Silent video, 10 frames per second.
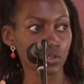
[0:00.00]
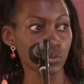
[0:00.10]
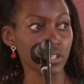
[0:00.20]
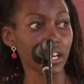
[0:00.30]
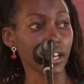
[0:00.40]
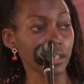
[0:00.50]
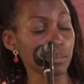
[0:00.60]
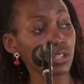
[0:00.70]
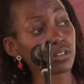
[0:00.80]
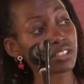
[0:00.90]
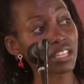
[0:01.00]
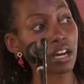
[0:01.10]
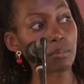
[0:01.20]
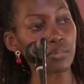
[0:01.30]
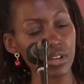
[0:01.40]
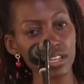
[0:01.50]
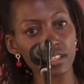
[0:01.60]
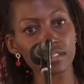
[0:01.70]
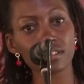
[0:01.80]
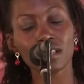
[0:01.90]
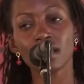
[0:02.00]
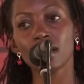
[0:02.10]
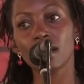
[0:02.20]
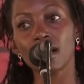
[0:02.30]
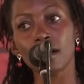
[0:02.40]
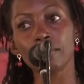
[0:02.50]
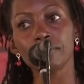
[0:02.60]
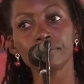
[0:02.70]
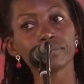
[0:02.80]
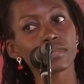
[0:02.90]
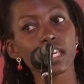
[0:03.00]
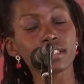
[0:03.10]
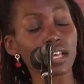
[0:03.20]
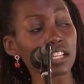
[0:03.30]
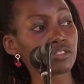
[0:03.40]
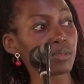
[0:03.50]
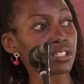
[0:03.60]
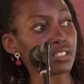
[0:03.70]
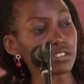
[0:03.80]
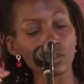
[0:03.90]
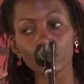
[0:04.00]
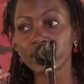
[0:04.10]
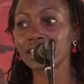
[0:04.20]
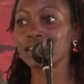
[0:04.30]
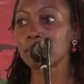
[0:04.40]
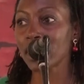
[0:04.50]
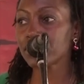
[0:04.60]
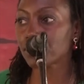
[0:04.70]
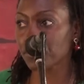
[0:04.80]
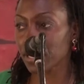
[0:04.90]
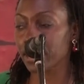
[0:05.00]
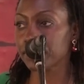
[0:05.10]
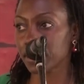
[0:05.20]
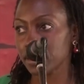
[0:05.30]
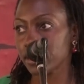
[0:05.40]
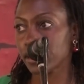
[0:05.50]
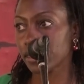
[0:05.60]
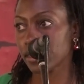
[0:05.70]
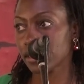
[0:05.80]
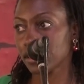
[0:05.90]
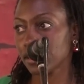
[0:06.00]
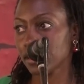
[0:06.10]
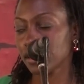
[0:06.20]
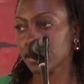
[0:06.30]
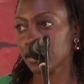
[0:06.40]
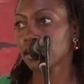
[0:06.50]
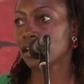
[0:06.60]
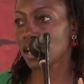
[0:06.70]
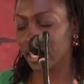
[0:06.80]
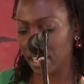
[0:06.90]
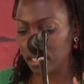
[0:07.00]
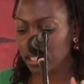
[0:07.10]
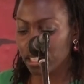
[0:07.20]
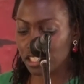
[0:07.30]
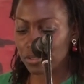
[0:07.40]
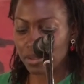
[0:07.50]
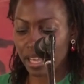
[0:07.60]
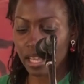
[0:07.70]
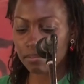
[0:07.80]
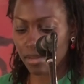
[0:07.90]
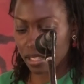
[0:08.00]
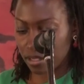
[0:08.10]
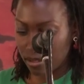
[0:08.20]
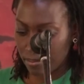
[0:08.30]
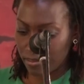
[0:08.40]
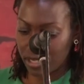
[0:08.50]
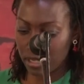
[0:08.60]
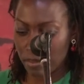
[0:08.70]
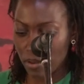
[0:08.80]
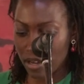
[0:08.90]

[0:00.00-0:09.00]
to die. Because in our brains, attachment is coded as a matter of life and death. I can't get into that, but Simba